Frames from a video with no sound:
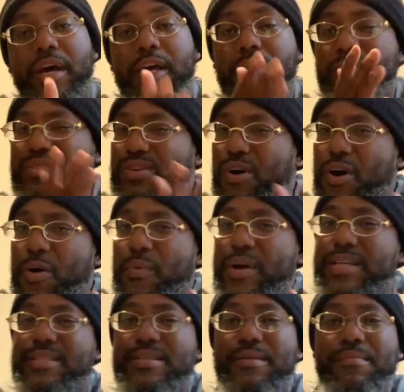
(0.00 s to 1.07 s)
it was
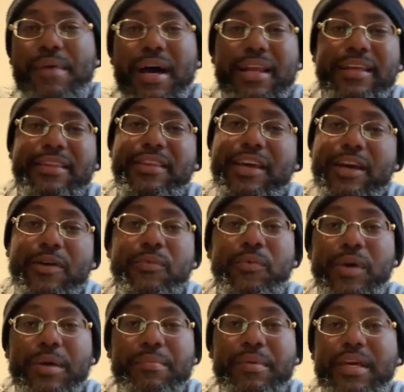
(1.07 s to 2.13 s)
always somebody there
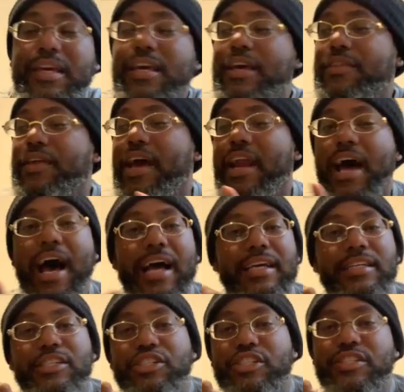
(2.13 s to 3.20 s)
with me that I
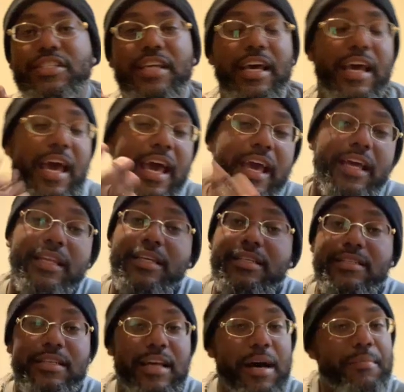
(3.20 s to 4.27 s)
could just say, hey,
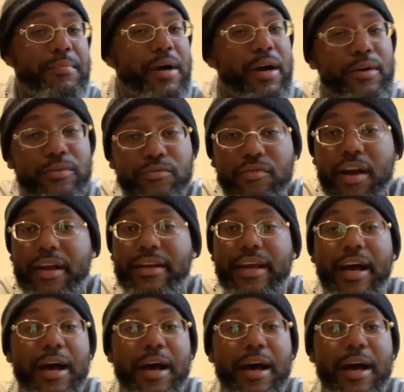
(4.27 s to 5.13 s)
listen, I'm hurting right now.